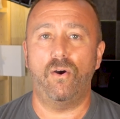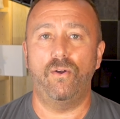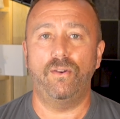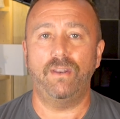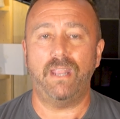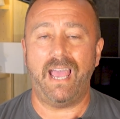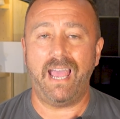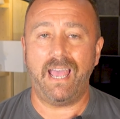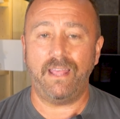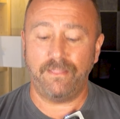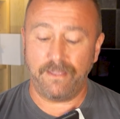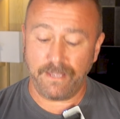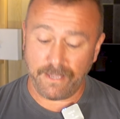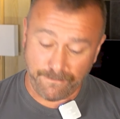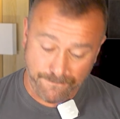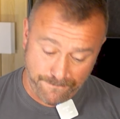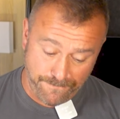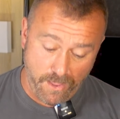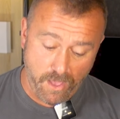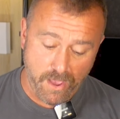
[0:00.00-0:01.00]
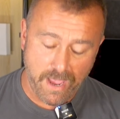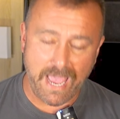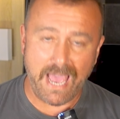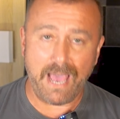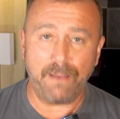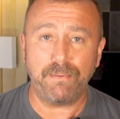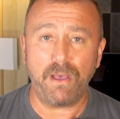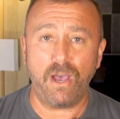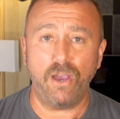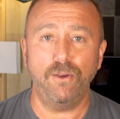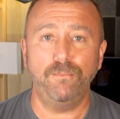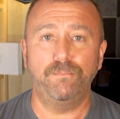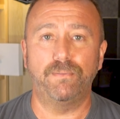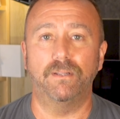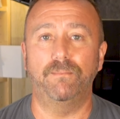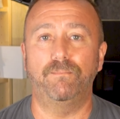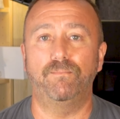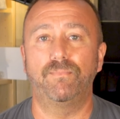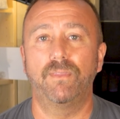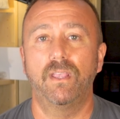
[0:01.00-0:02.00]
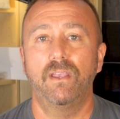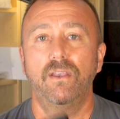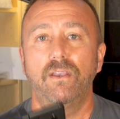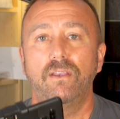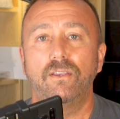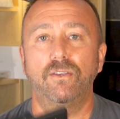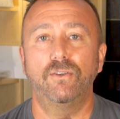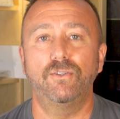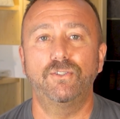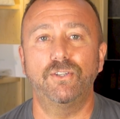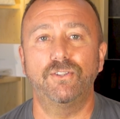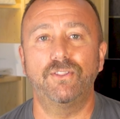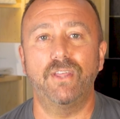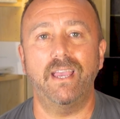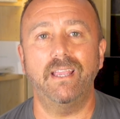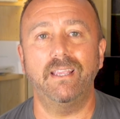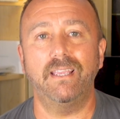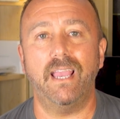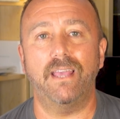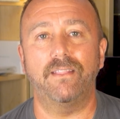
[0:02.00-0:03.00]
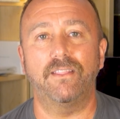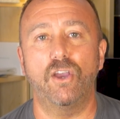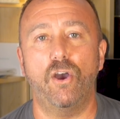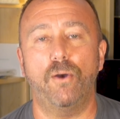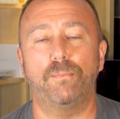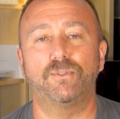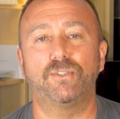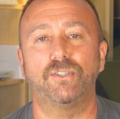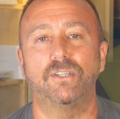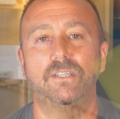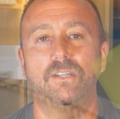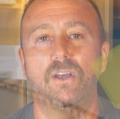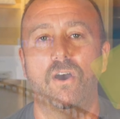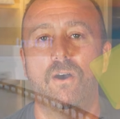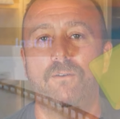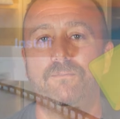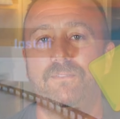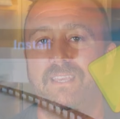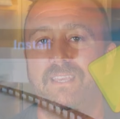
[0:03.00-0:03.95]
on and the Fly app open, you should then get the option of